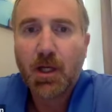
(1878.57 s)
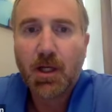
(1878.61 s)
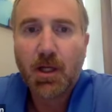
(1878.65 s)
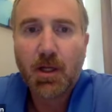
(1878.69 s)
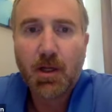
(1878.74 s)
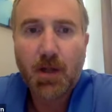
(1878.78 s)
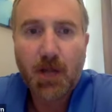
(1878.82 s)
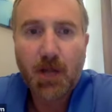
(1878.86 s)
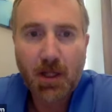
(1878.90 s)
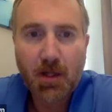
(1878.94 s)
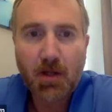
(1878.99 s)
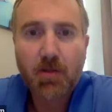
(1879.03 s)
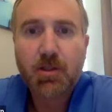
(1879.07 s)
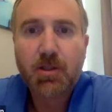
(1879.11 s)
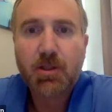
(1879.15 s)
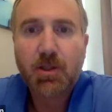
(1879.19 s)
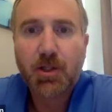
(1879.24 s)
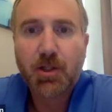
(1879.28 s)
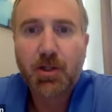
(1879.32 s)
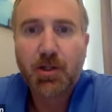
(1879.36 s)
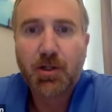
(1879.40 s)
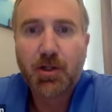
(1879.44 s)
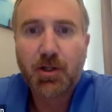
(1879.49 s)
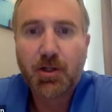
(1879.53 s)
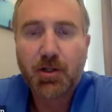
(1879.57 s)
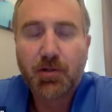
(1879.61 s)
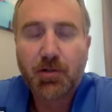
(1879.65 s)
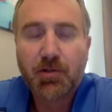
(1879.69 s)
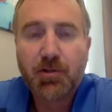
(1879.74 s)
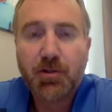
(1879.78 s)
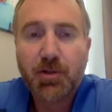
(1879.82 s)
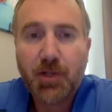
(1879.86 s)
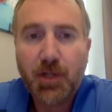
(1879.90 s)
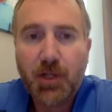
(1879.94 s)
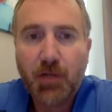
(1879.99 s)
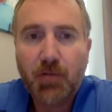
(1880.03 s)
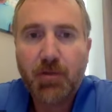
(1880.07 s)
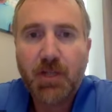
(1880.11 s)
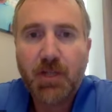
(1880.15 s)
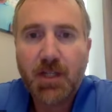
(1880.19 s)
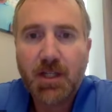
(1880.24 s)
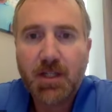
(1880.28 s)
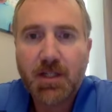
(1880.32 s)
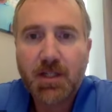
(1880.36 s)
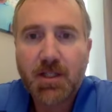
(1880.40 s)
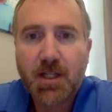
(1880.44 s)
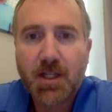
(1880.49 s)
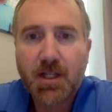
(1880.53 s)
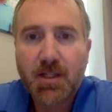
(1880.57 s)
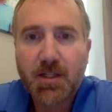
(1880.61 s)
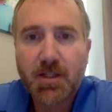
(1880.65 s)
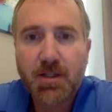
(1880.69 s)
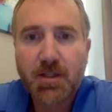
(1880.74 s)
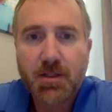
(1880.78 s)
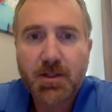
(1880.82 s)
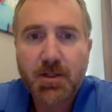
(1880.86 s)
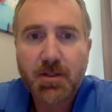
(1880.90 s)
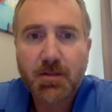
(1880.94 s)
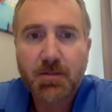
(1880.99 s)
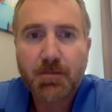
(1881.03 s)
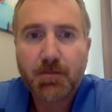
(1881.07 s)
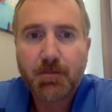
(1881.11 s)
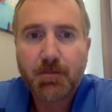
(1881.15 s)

how long are your UT sessions?